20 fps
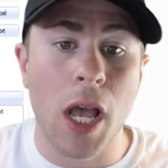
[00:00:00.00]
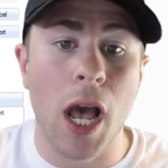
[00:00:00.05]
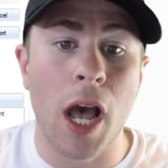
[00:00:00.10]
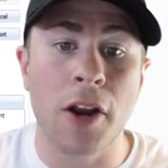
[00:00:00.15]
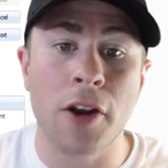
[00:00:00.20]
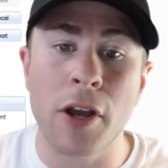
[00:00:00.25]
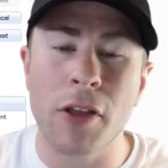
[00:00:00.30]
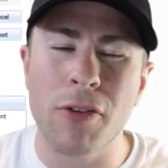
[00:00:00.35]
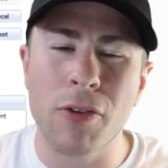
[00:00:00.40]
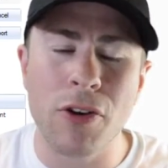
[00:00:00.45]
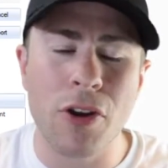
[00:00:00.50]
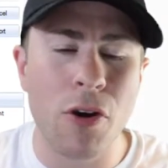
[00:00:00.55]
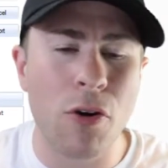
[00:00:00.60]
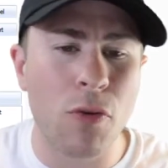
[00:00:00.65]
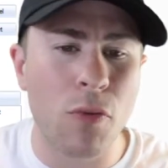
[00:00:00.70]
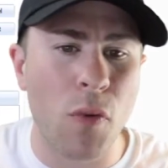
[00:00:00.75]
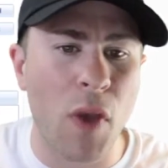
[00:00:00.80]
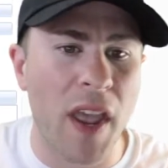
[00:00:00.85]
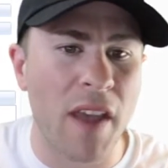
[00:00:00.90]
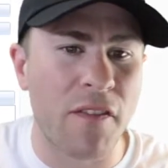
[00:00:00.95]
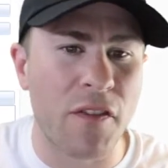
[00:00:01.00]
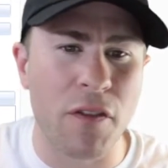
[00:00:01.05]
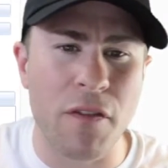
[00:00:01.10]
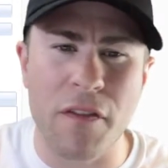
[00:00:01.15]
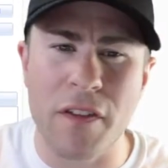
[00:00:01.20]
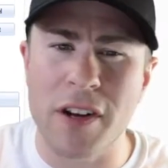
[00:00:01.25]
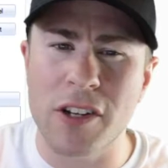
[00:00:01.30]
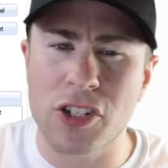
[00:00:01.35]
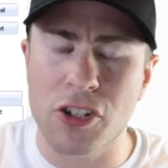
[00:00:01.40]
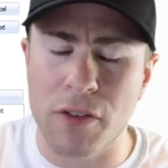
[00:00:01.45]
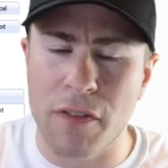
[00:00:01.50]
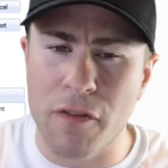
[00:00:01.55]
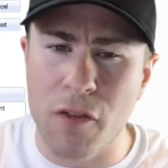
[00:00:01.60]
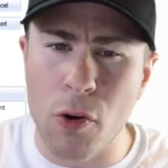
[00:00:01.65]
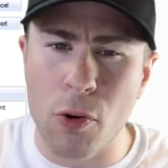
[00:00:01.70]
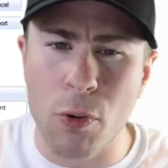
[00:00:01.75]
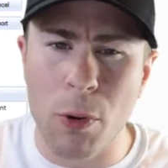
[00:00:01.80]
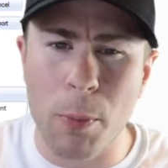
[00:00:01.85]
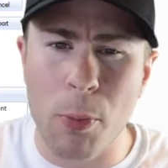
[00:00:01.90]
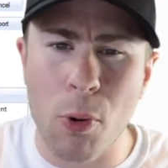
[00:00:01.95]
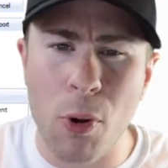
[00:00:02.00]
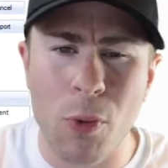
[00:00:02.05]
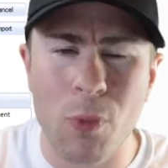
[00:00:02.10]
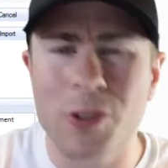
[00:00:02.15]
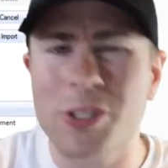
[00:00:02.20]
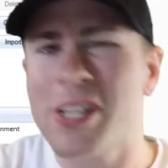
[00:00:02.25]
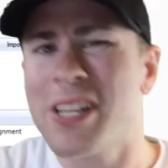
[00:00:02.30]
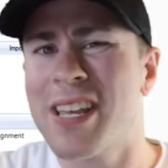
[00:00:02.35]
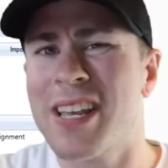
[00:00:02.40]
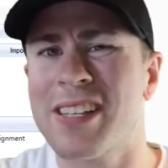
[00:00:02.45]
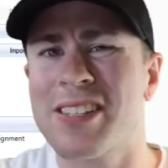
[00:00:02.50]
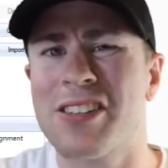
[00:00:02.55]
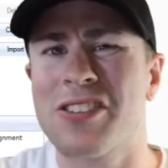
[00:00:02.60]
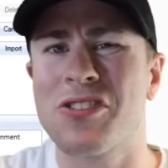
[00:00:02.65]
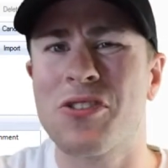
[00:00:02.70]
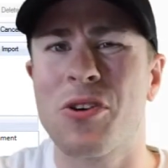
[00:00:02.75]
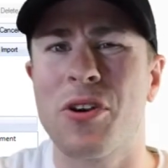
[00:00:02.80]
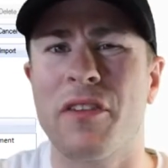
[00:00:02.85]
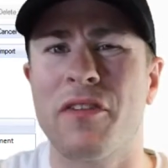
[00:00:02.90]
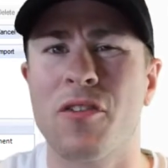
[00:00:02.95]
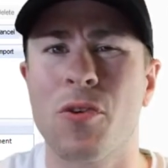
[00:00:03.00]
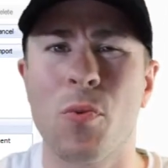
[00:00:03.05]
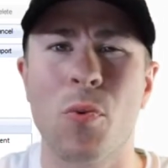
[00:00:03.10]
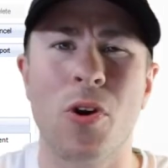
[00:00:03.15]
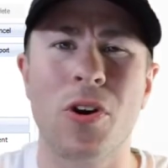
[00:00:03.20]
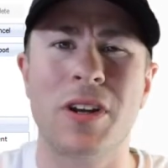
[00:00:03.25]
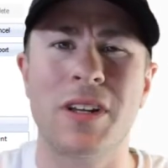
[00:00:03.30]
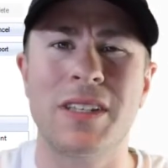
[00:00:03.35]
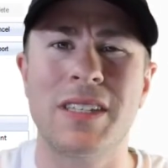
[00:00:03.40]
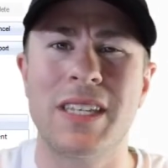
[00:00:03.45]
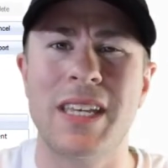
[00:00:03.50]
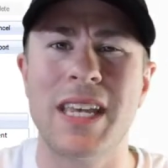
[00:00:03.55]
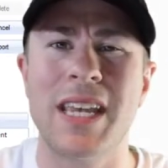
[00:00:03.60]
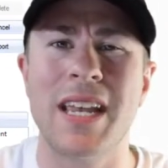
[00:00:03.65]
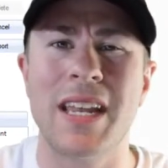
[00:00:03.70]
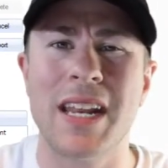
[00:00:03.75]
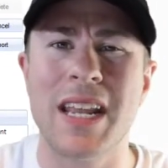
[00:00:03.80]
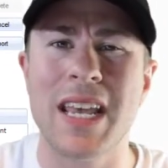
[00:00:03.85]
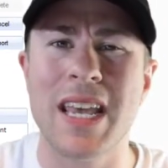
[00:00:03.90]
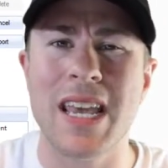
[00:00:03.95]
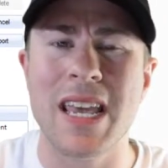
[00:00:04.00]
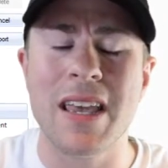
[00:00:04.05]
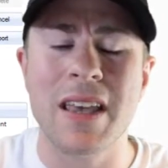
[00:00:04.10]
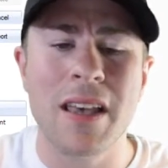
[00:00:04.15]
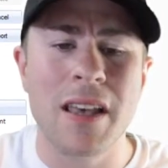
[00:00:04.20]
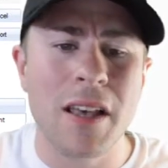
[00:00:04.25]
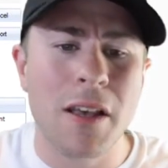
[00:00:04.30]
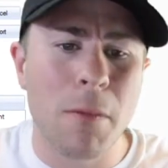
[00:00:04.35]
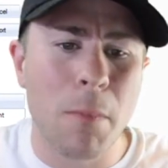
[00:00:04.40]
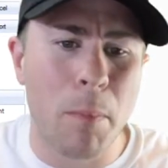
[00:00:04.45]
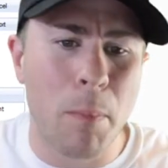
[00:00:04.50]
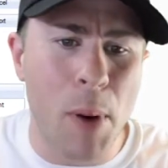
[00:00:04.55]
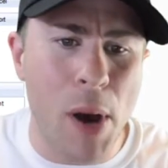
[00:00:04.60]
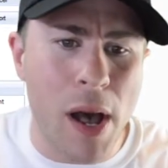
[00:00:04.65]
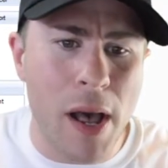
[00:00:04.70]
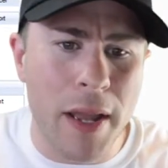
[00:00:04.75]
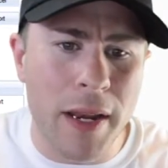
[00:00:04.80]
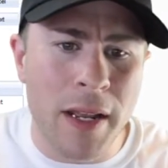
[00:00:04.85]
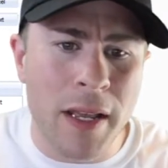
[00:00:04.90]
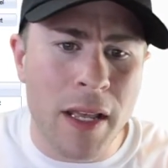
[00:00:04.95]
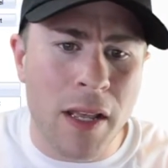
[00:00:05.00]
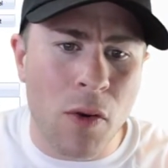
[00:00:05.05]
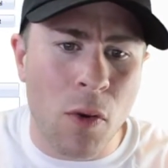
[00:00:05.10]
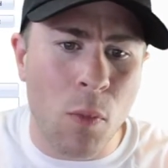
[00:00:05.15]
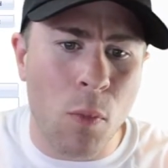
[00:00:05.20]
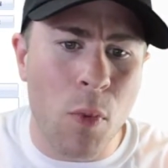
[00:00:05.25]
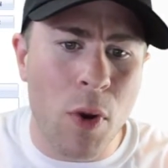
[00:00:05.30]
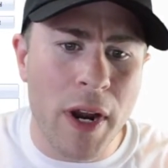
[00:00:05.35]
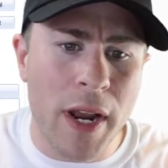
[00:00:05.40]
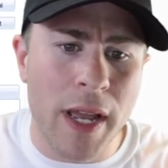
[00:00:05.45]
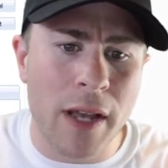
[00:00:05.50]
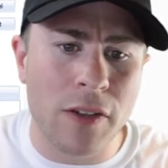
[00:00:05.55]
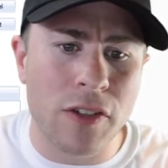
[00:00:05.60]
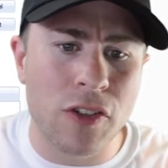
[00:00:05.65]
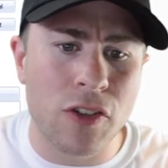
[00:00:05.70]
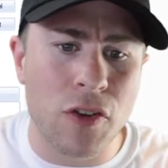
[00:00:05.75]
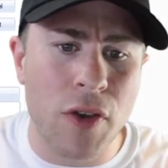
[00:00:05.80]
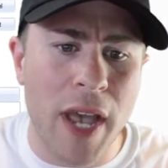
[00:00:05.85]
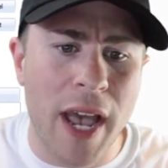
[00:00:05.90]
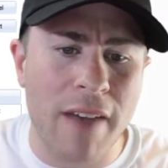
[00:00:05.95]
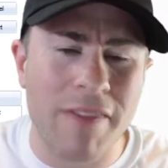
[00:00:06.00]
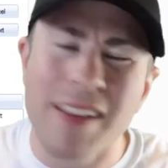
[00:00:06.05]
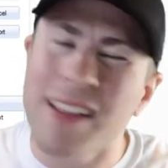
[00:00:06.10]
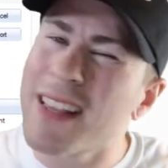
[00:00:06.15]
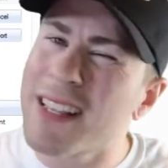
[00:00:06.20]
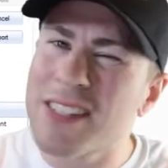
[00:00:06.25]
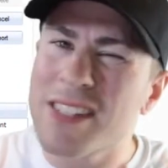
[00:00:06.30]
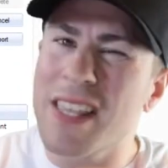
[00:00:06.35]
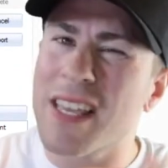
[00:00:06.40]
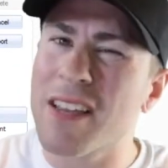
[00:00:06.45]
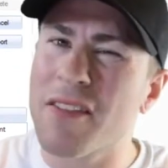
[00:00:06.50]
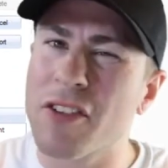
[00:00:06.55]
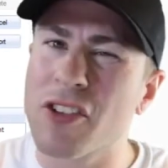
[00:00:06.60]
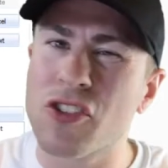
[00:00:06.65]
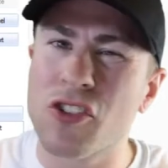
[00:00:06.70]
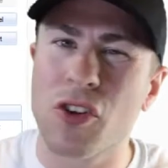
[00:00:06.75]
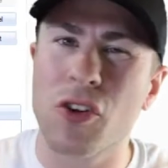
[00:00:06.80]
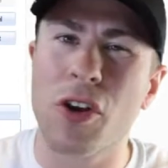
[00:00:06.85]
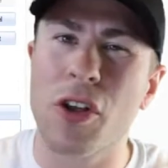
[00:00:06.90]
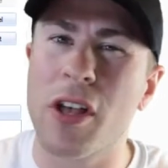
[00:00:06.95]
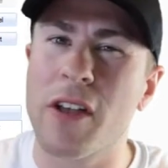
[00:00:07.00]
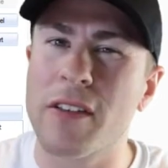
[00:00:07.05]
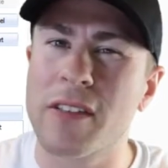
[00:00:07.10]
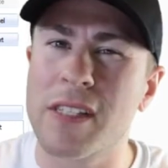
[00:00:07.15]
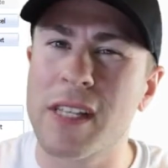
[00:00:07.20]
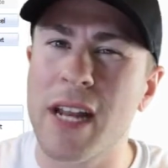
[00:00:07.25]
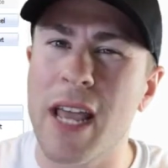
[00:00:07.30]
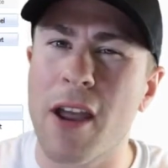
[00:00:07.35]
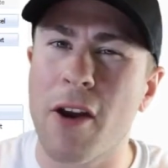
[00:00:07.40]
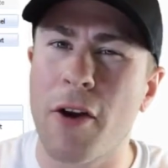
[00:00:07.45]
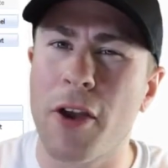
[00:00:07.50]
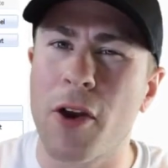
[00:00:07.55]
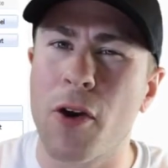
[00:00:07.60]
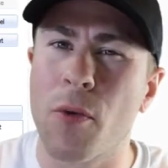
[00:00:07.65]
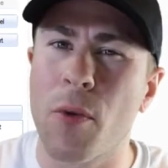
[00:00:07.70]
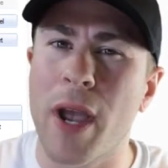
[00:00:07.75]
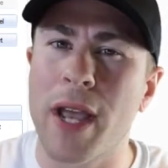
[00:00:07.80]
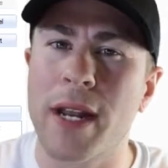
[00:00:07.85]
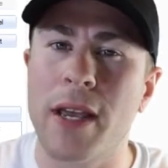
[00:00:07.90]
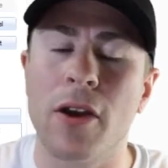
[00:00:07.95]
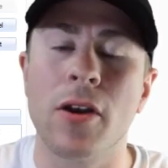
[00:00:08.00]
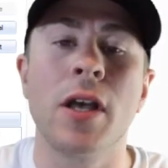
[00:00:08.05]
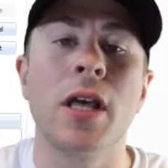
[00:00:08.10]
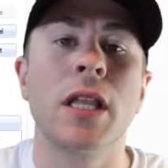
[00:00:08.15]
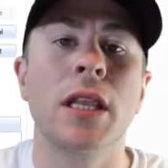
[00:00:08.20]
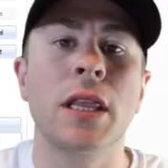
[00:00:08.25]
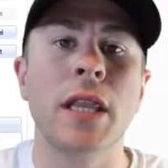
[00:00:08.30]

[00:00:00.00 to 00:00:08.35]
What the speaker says: Another note, if you finish your photo report, which I guess is good if you're working T&E, but what else do you have? Now let's think of a scenario right here.